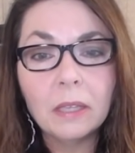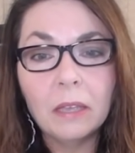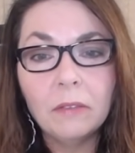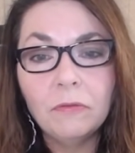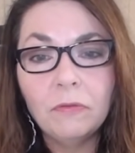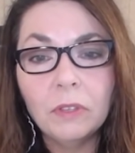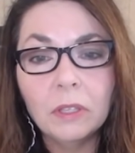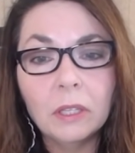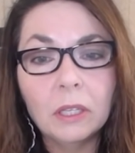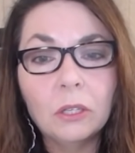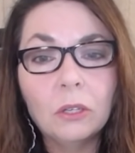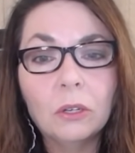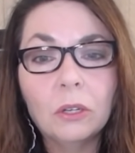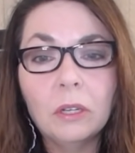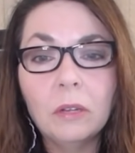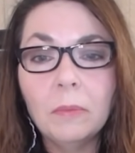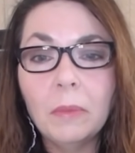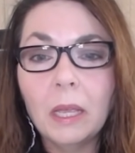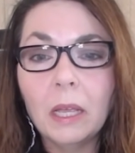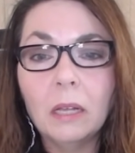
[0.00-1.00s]
I feel like you're
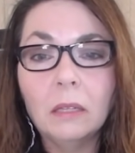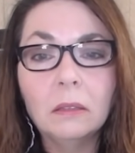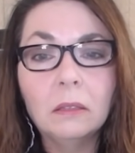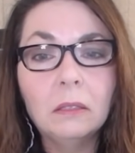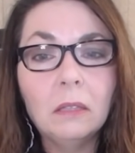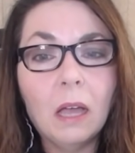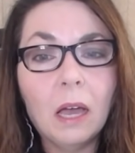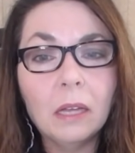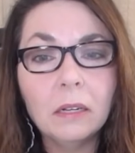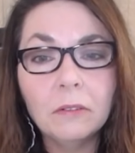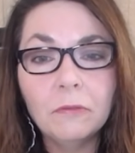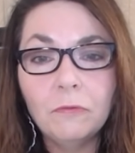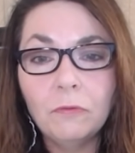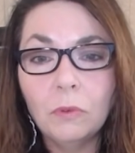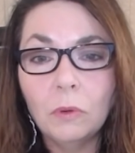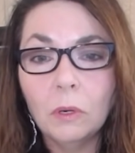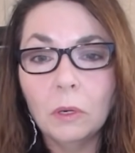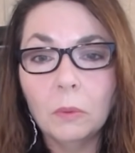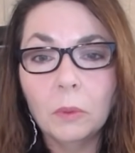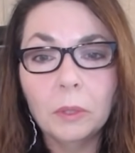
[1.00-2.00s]
gonna make a lot of
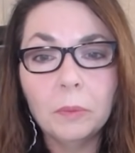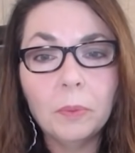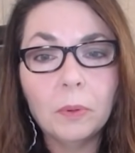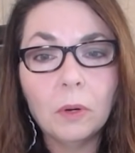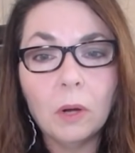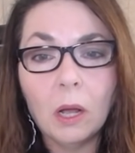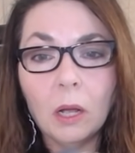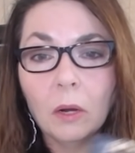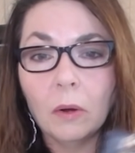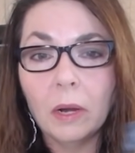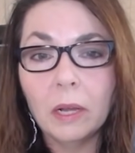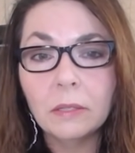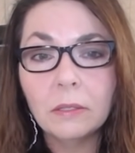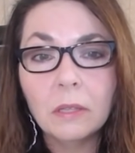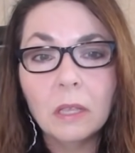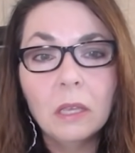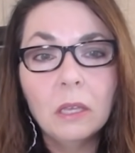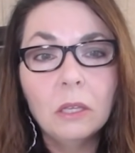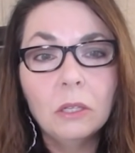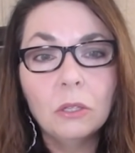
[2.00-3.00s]
forward
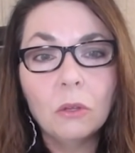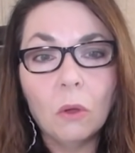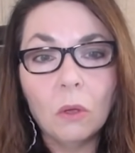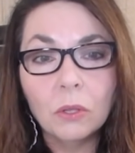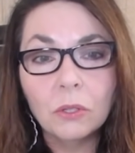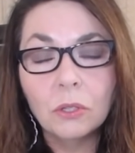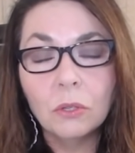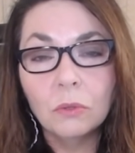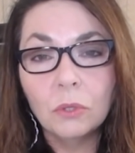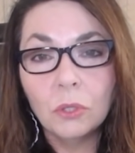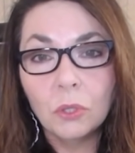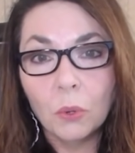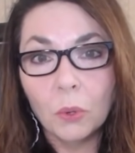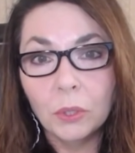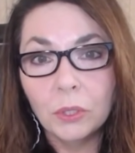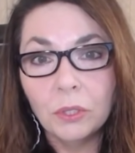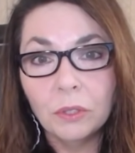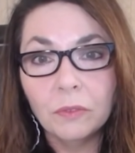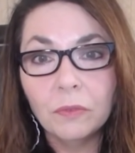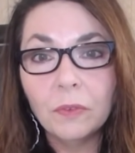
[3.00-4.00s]
progress also
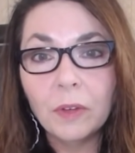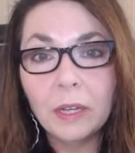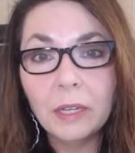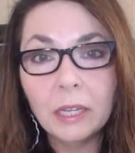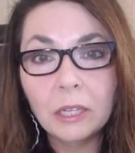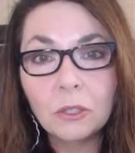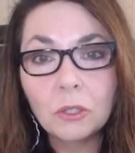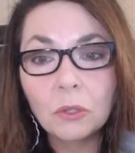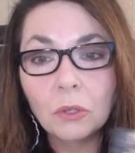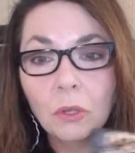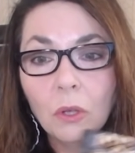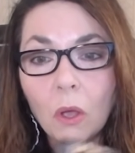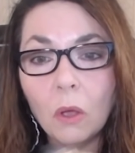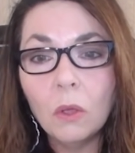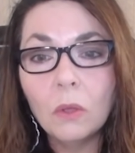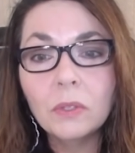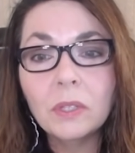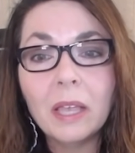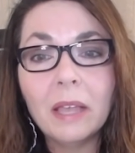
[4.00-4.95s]
toward your financial goals.